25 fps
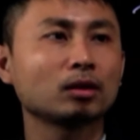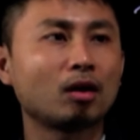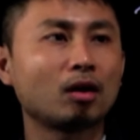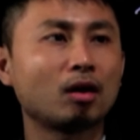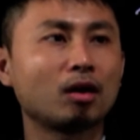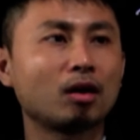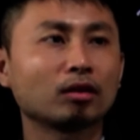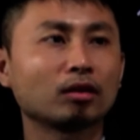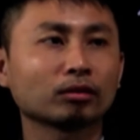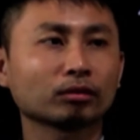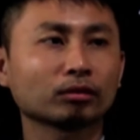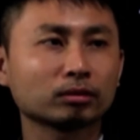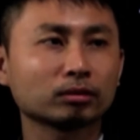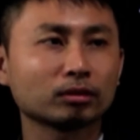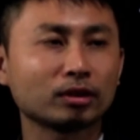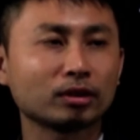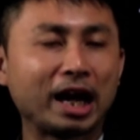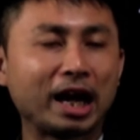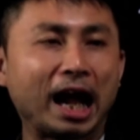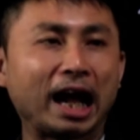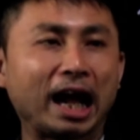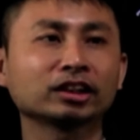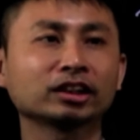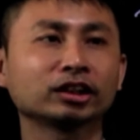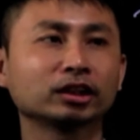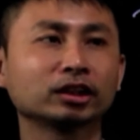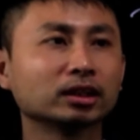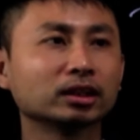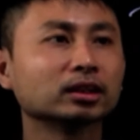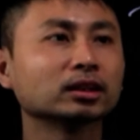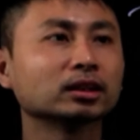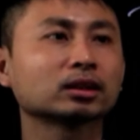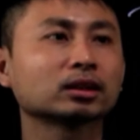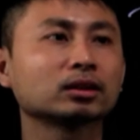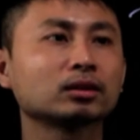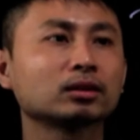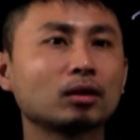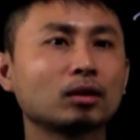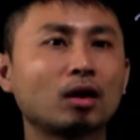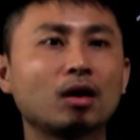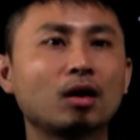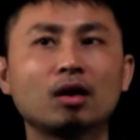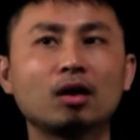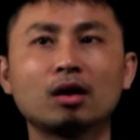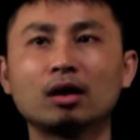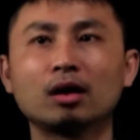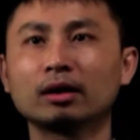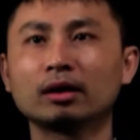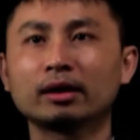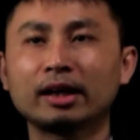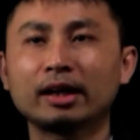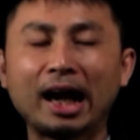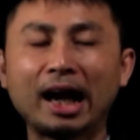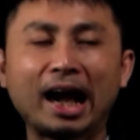or reactions or